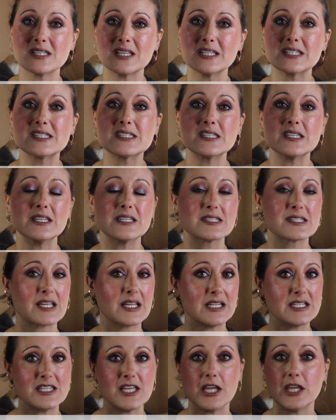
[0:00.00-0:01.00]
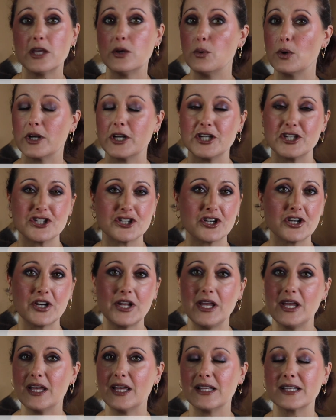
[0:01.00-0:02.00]
this is gonna take you on a
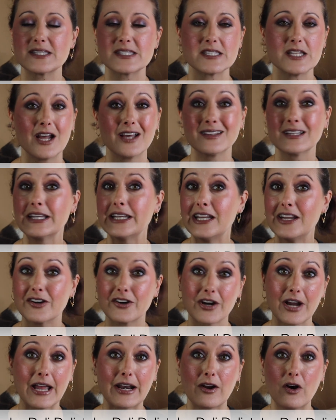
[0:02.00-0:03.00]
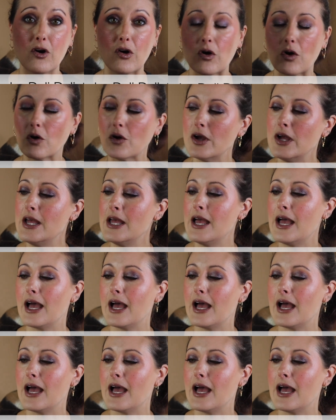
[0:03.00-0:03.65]
journey. It's not linear at all.